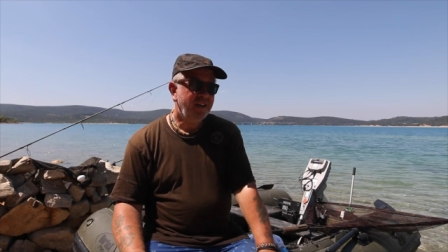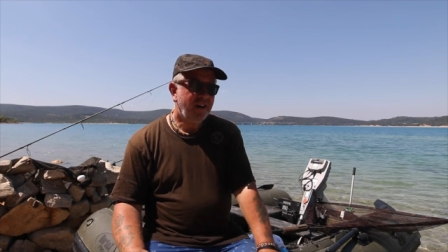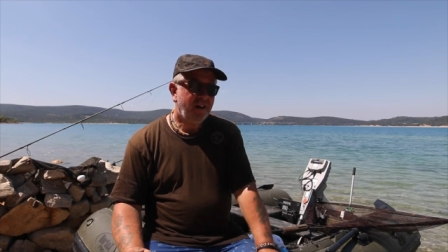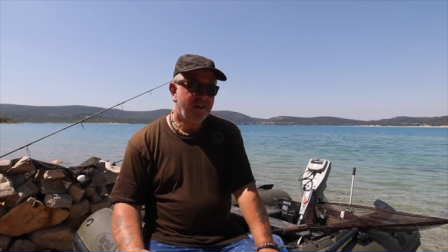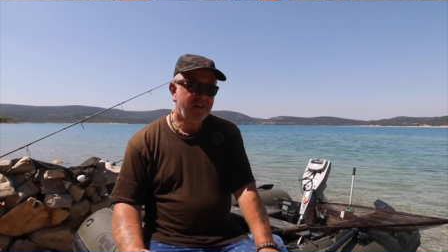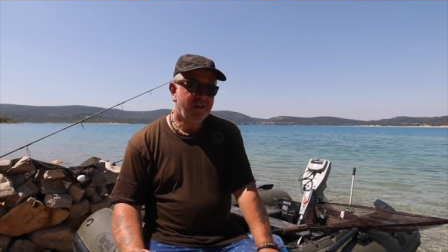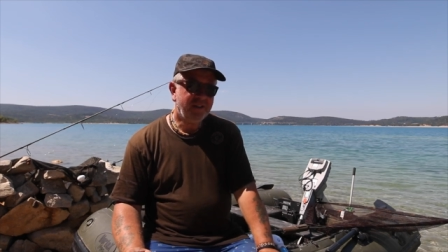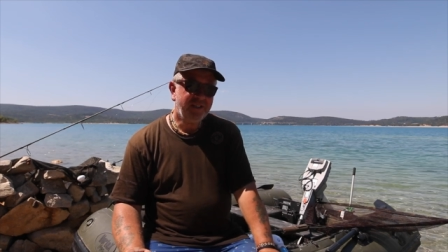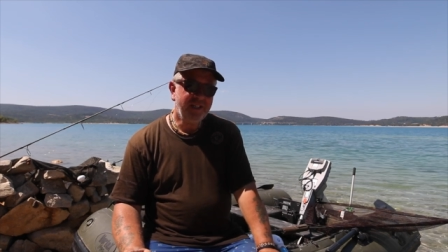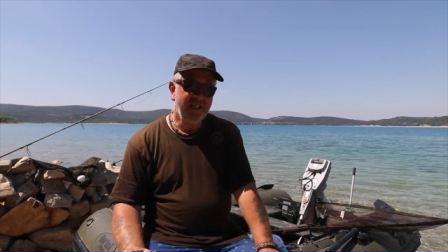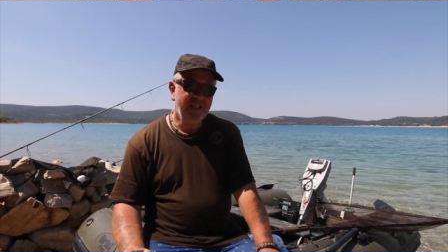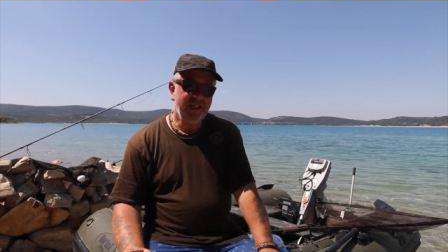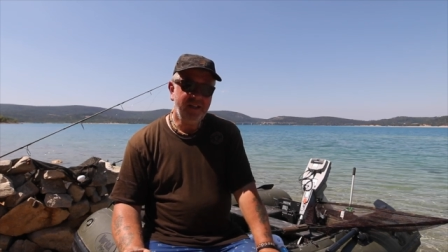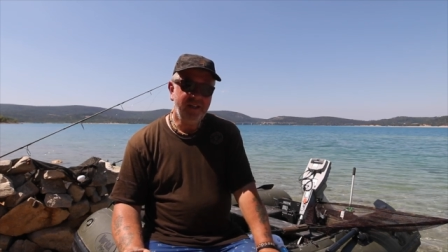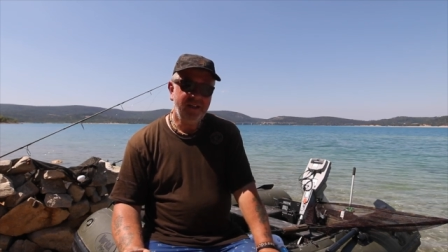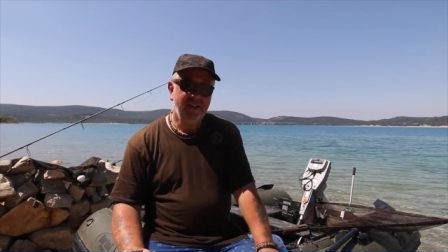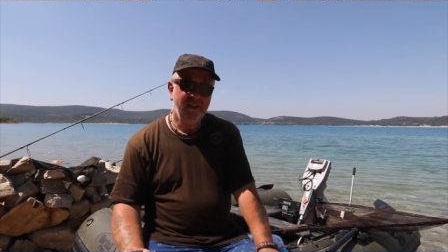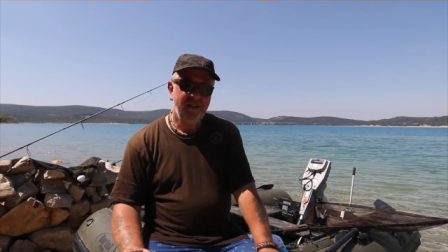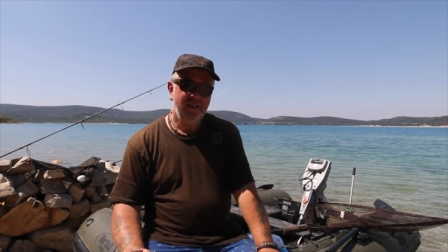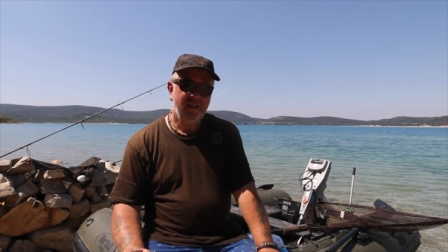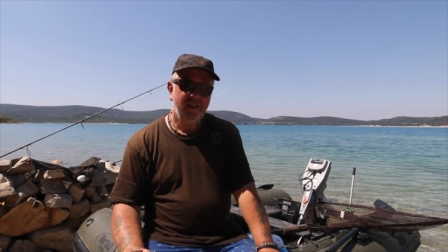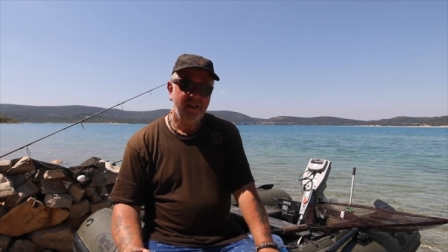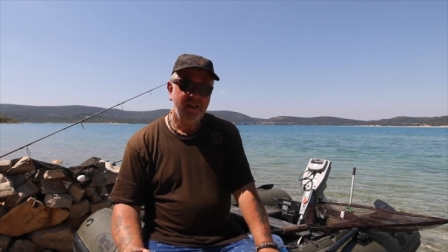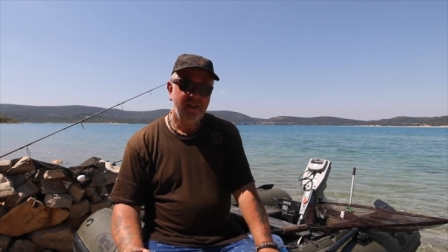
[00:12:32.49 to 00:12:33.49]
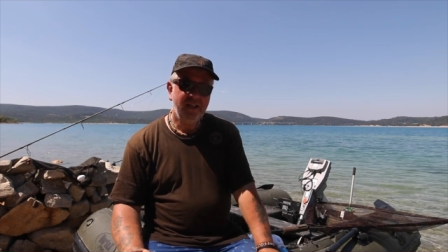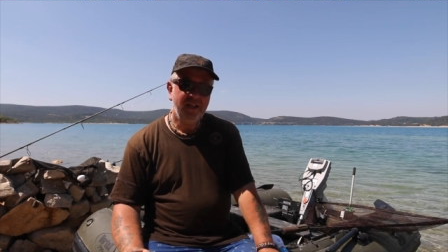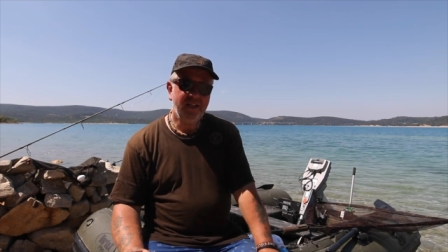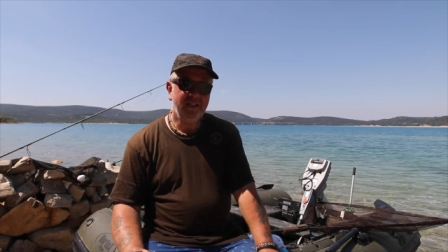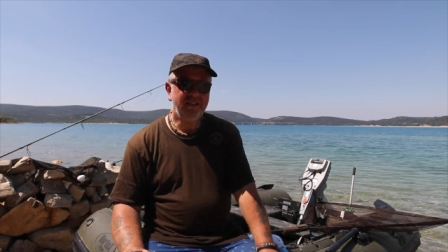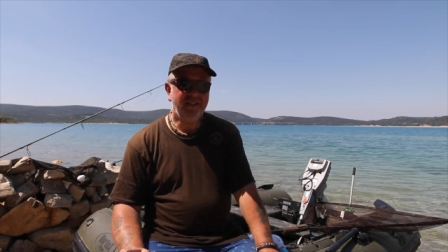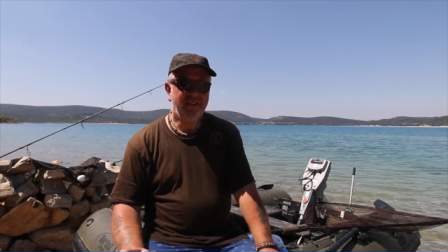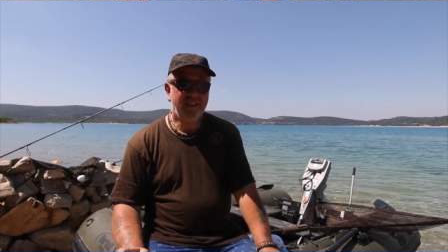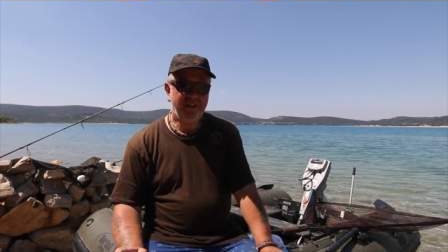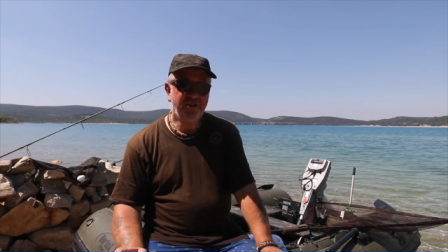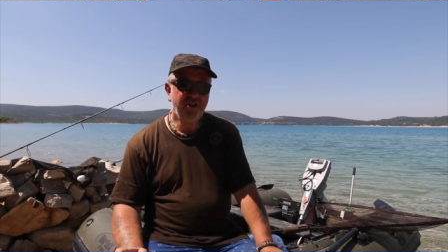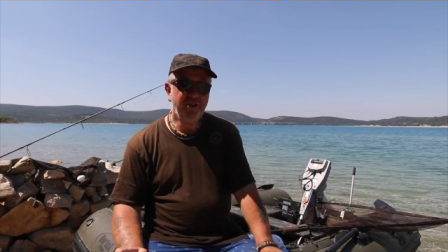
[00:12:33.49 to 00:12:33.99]
casting
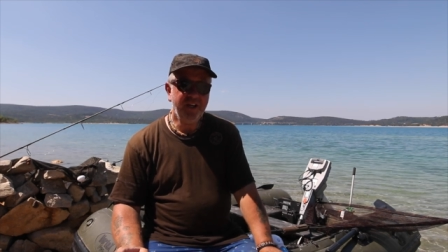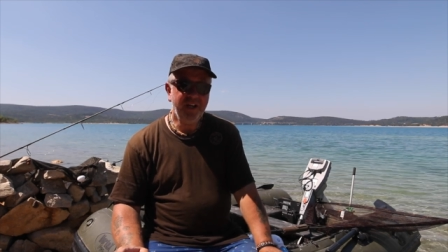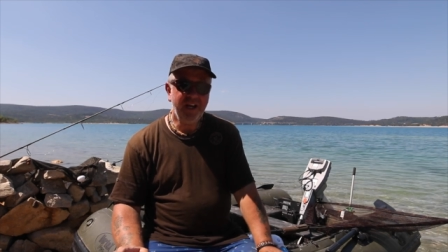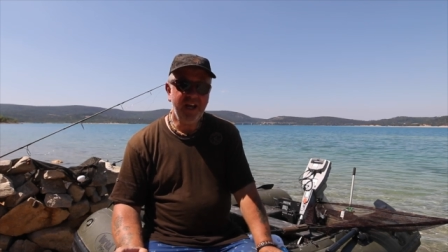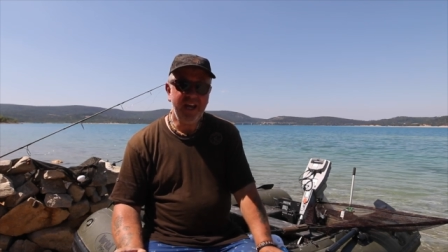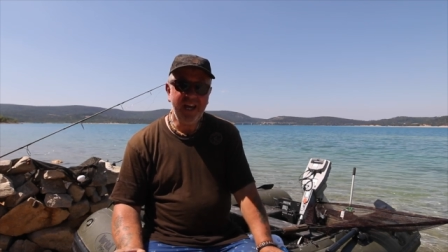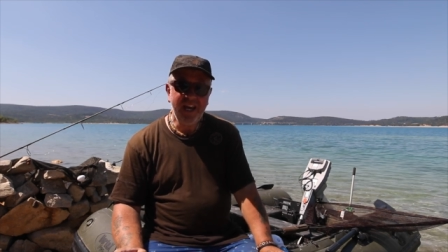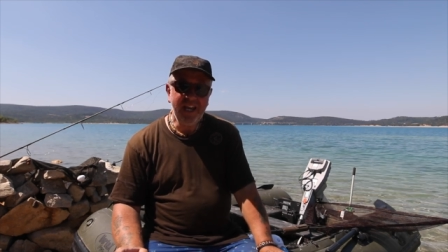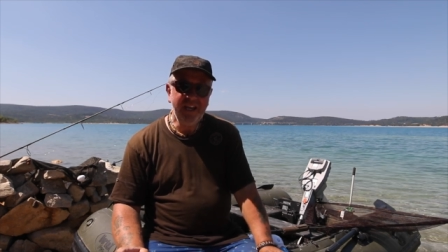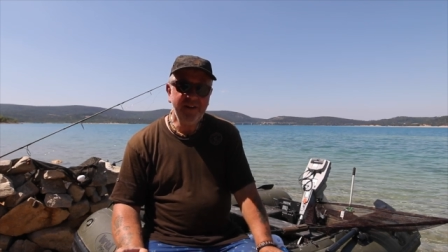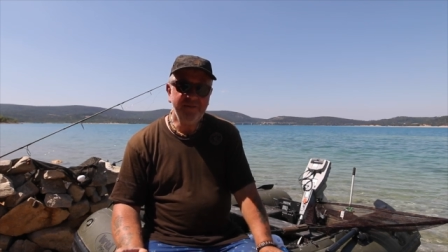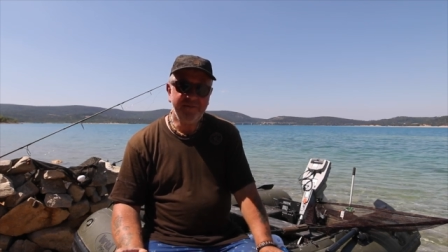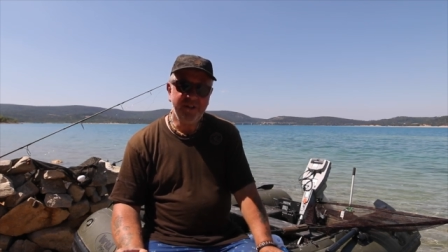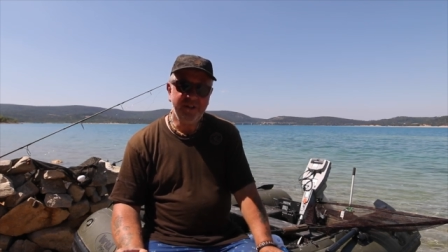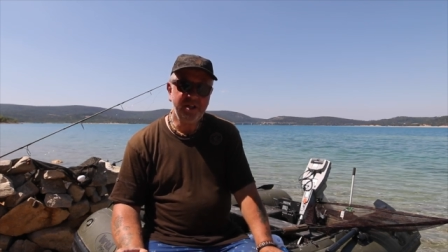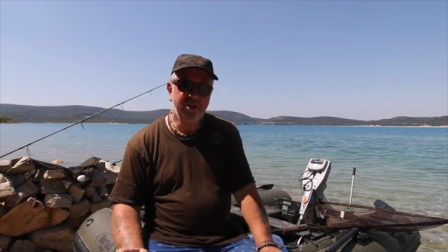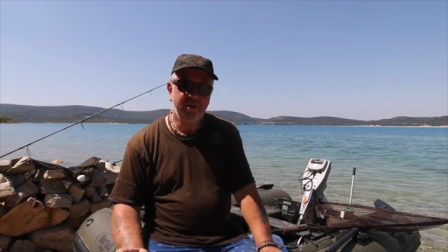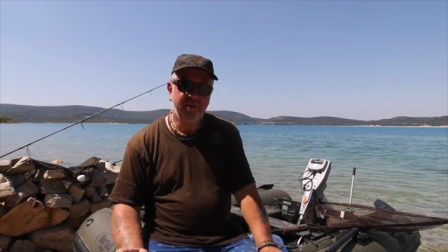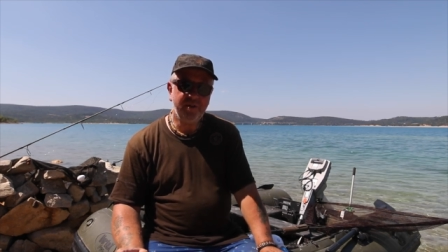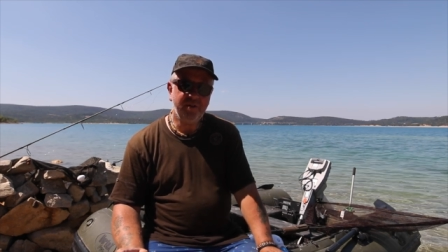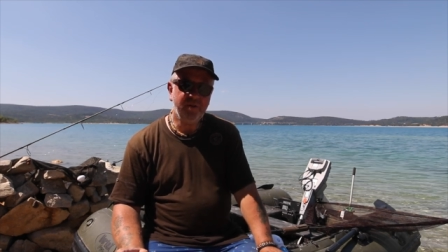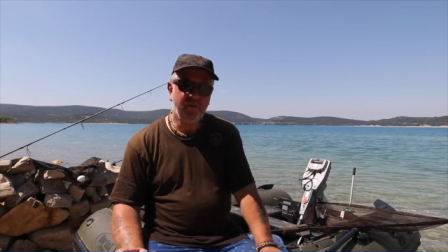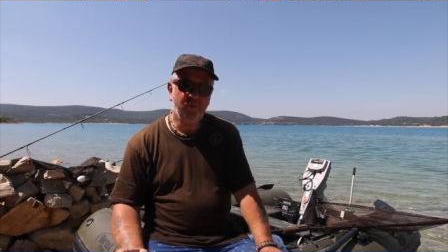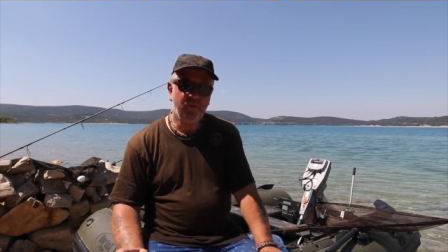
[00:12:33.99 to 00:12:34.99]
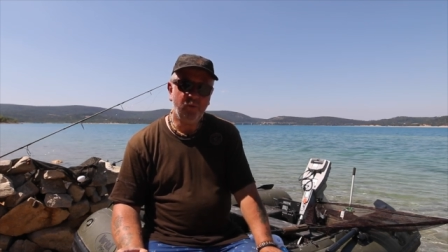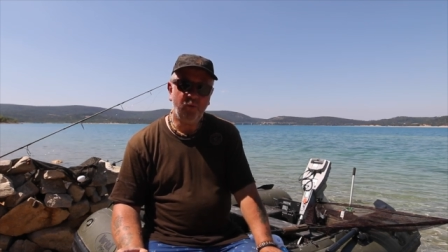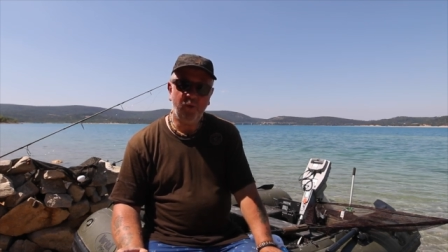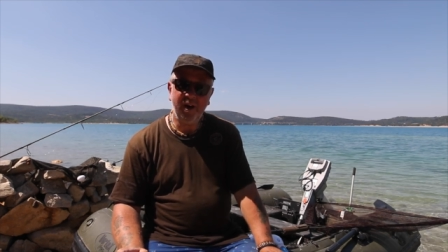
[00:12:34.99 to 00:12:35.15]
is such an inefficient